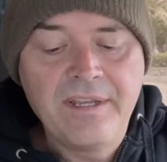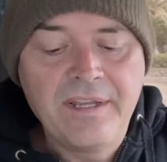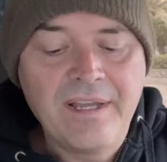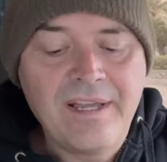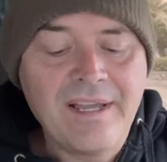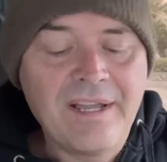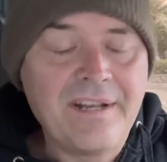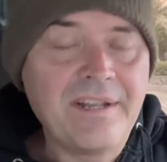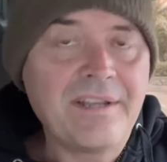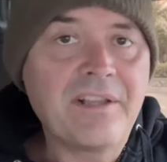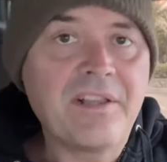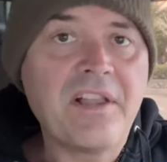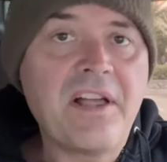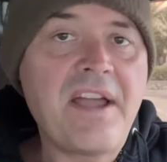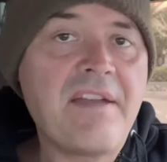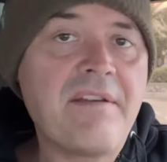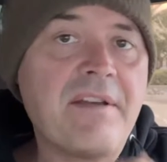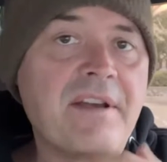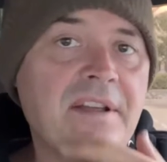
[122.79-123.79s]

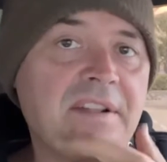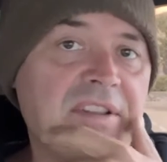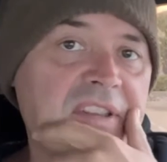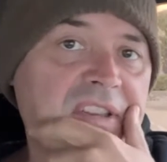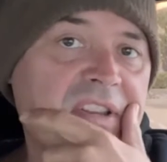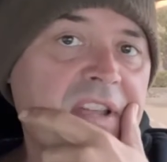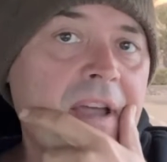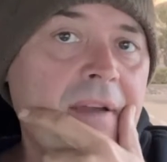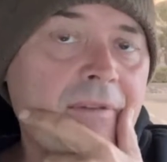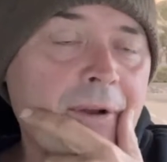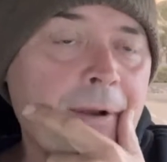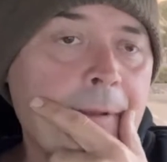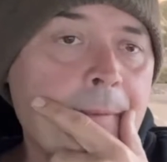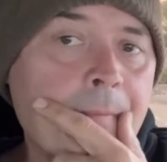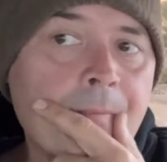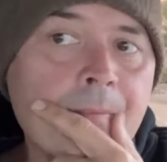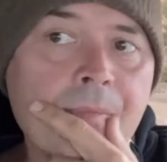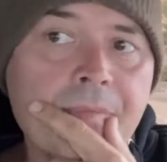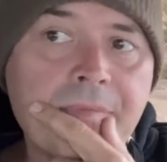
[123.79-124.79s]
Nikolai discovered,
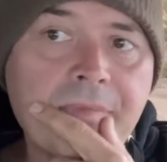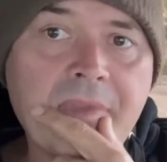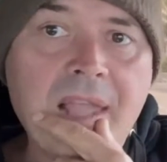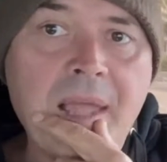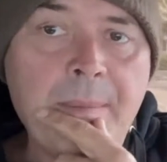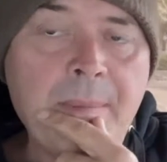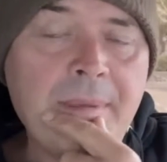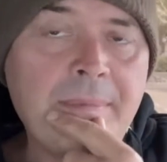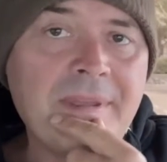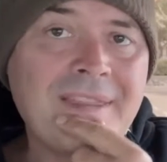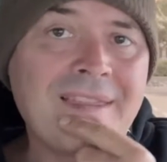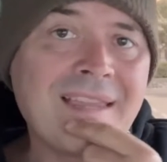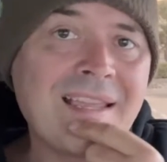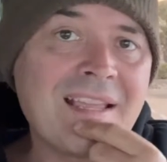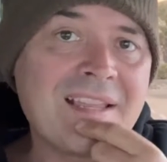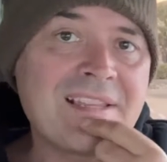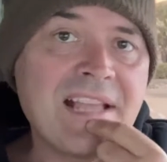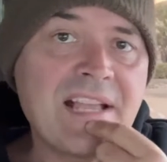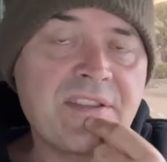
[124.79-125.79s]
and maybe
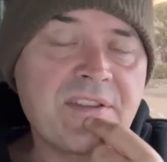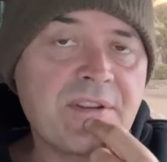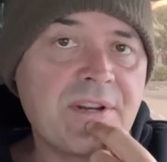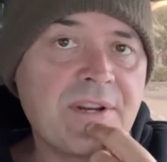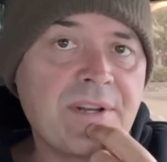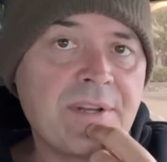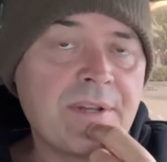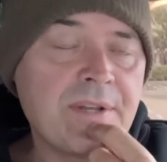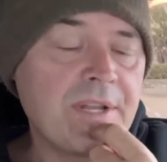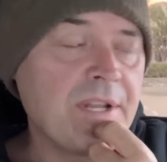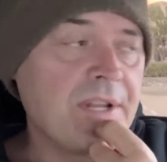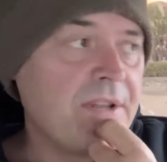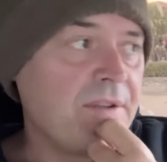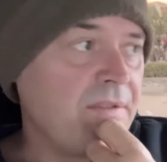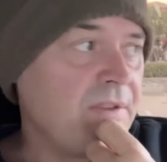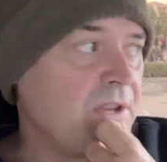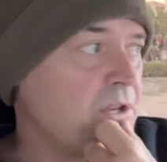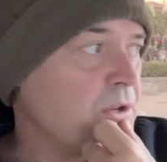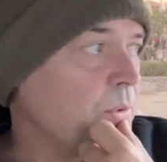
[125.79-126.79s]
things that certain
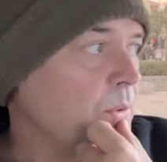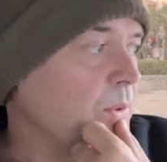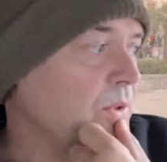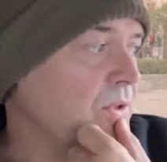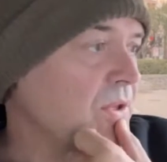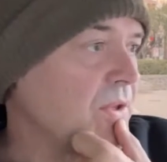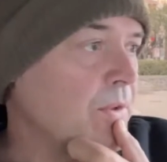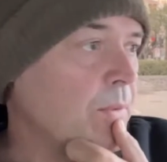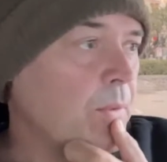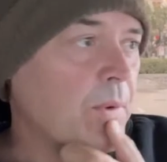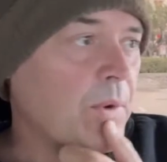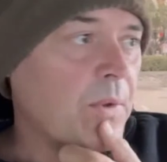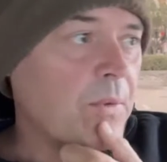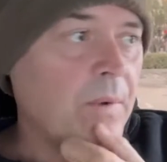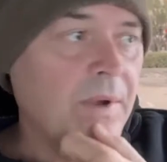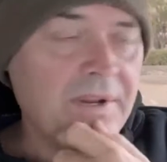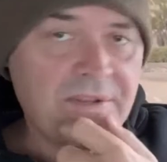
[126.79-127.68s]
individuals in the world want to